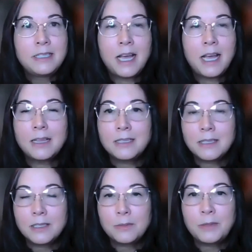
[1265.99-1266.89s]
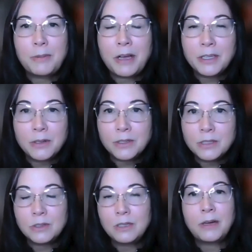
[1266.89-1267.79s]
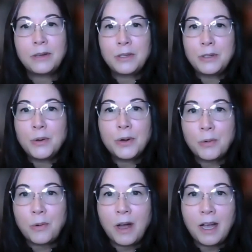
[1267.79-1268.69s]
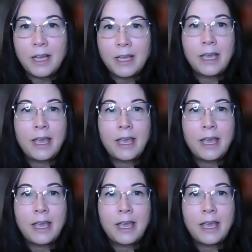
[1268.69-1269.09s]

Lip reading: tell us a little bit about your story, about your why,